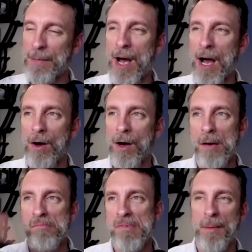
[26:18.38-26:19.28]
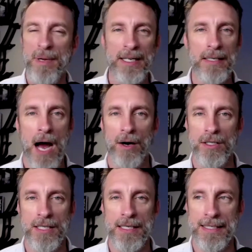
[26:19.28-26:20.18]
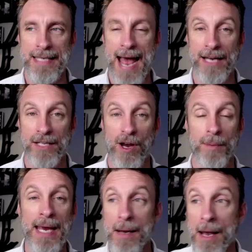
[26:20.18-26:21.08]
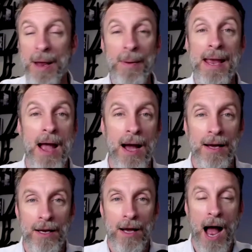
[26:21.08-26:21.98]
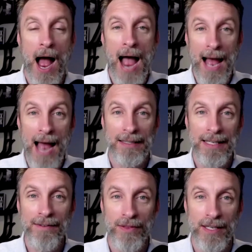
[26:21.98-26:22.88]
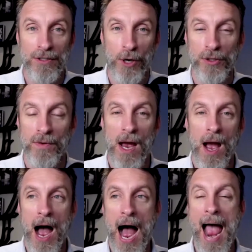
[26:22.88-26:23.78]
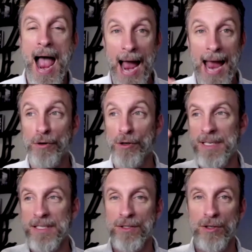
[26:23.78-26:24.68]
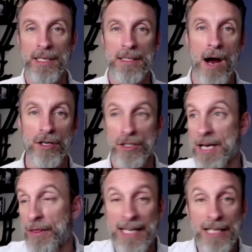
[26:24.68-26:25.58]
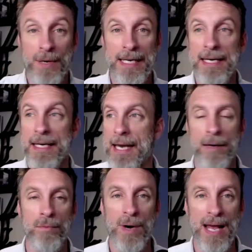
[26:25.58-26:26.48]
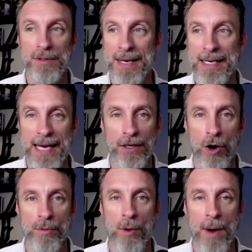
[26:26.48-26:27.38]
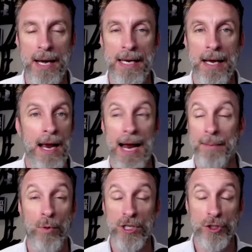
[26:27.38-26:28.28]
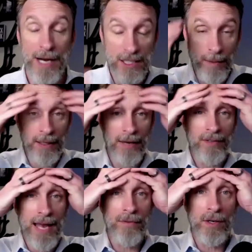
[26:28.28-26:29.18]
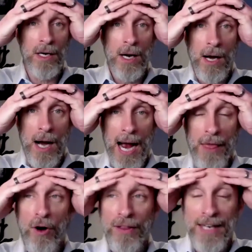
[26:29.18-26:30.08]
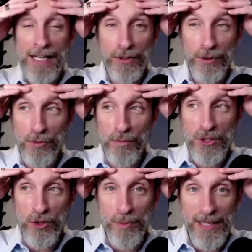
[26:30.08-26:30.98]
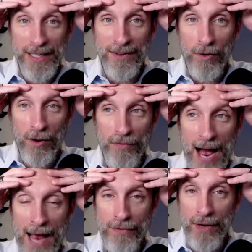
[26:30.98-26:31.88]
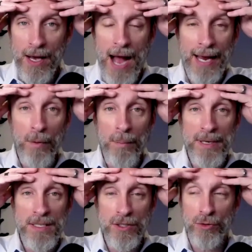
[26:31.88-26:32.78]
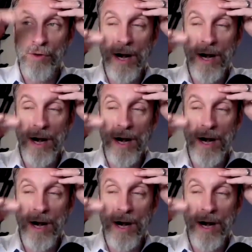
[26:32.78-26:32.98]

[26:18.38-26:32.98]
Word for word: well, a million dollars didn't satisfy me. And by the way, I, I lived this, Joseph. I, I grew a business to a million dollars because I thought that's what I needed. And when I was taking home no money, I had more stress in my life than ever. I thought the next solution was two million or five. I got one business to a run